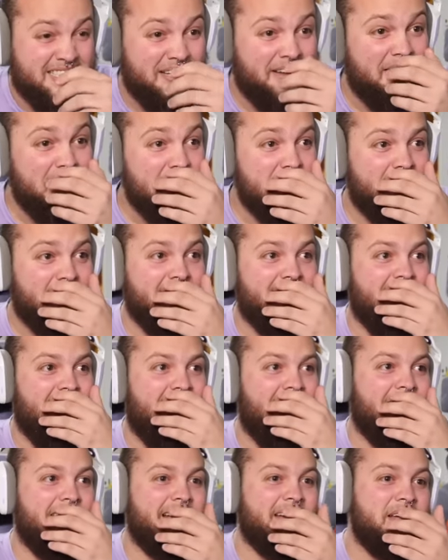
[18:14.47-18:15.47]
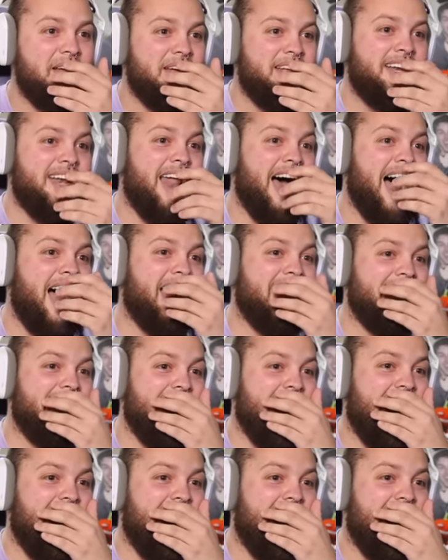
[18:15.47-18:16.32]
boys, we'll be gone now. Yo, man,